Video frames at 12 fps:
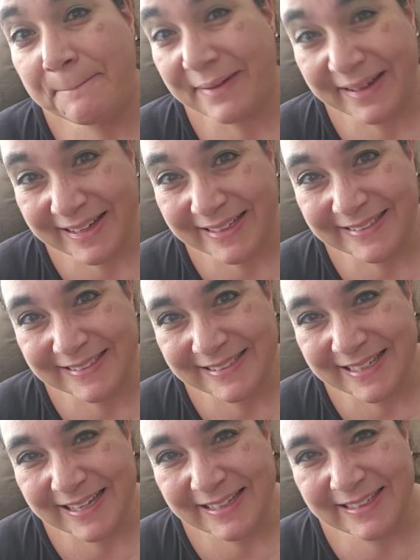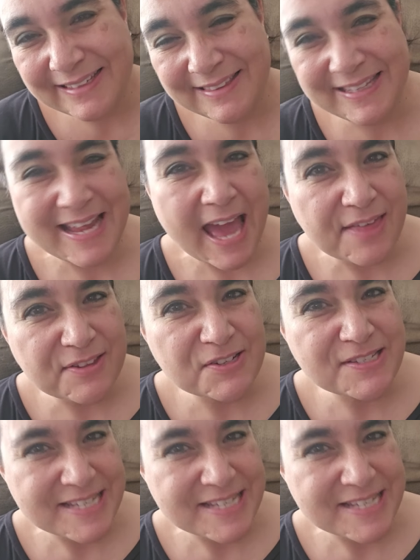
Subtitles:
But the other